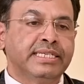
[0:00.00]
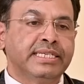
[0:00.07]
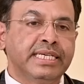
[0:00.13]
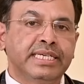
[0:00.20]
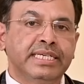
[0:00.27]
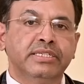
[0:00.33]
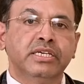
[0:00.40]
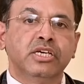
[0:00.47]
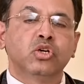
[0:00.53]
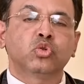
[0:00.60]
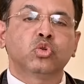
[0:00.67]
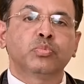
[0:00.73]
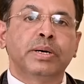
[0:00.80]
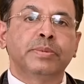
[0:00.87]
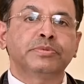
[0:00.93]
are taking
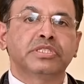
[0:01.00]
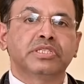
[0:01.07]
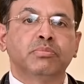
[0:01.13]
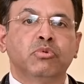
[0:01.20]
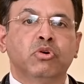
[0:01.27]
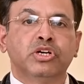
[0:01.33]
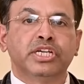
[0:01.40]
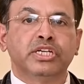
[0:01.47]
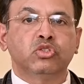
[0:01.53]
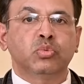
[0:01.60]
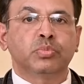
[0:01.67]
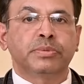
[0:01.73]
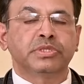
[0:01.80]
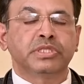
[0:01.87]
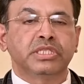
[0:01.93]
two puffs in the morning, two
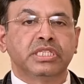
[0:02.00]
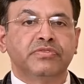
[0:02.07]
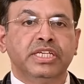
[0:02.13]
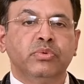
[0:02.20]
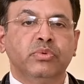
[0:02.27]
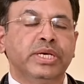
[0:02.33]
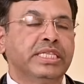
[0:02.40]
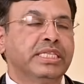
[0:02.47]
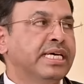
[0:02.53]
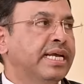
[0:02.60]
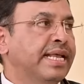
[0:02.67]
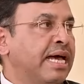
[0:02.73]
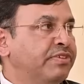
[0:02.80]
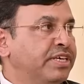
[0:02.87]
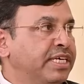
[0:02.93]
puffs in the evening, when they
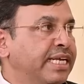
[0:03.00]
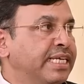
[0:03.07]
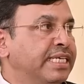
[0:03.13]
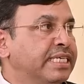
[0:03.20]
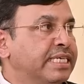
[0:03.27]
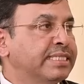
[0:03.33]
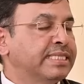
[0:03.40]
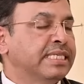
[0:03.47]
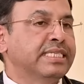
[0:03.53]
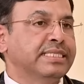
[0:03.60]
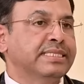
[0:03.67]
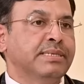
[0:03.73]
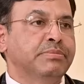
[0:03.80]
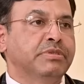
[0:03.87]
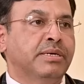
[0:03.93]
are having an increase in the
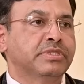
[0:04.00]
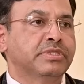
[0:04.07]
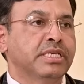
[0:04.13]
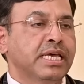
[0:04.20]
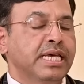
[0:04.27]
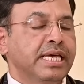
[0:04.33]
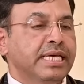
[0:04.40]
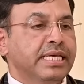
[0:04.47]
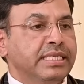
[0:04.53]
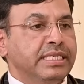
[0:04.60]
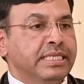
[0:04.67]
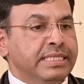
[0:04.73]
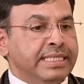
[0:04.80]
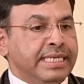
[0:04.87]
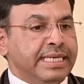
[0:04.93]
symptoms,
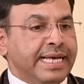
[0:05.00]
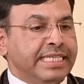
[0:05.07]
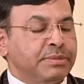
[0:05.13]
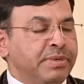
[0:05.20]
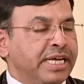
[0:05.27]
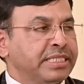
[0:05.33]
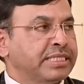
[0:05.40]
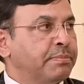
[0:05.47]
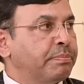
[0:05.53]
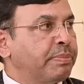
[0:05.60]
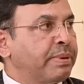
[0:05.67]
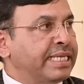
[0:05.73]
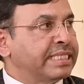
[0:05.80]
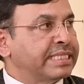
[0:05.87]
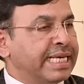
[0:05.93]
the written asthma action
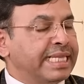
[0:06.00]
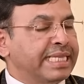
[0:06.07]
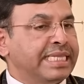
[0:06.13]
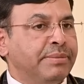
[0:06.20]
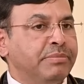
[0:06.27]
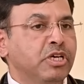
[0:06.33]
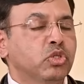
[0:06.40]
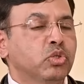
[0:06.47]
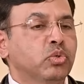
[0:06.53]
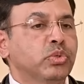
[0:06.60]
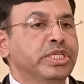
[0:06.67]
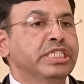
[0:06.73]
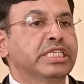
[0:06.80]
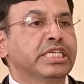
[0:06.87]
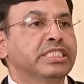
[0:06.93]
plan tell them to
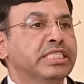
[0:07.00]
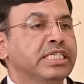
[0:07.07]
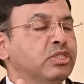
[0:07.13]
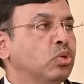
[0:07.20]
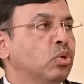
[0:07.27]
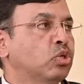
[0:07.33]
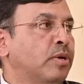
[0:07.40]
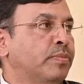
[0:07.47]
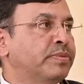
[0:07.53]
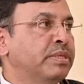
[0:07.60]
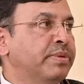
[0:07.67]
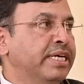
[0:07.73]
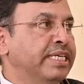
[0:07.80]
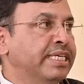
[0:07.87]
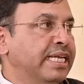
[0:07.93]
increase the dose of
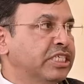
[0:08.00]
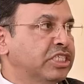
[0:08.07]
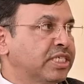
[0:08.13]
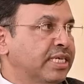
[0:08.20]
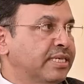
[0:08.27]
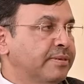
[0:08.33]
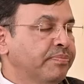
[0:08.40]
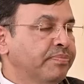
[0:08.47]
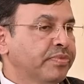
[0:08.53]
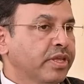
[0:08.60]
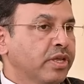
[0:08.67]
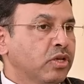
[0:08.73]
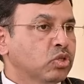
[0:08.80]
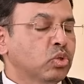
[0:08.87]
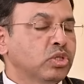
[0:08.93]
the inhalation.
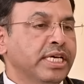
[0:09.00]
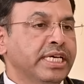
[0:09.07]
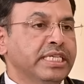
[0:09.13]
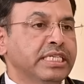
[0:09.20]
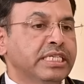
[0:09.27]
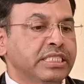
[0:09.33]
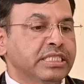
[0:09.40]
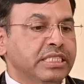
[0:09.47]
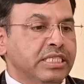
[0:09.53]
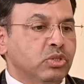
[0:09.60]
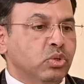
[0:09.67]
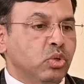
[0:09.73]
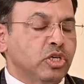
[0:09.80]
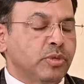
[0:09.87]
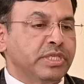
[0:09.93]
So they increase the
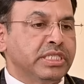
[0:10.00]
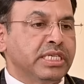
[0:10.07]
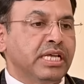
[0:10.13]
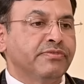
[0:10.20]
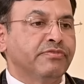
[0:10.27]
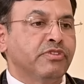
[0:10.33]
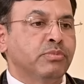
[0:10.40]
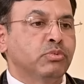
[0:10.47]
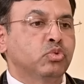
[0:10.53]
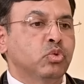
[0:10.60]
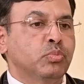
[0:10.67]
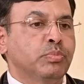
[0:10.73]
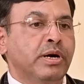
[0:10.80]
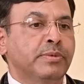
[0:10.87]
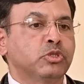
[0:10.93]
dose of the inhaler from
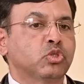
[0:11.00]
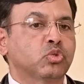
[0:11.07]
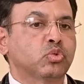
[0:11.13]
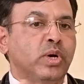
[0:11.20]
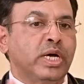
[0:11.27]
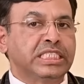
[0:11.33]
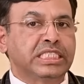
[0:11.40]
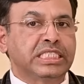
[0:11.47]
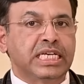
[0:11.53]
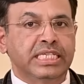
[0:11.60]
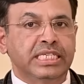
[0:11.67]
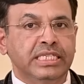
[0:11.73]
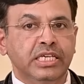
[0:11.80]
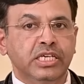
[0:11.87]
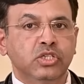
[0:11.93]
2 puffs twice
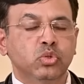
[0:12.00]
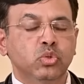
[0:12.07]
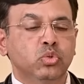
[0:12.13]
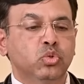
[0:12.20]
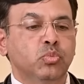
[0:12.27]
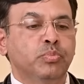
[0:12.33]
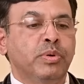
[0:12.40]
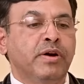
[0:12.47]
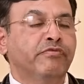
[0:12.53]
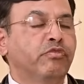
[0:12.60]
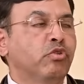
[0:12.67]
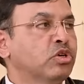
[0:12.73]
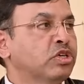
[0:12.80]
daily to 2 puffs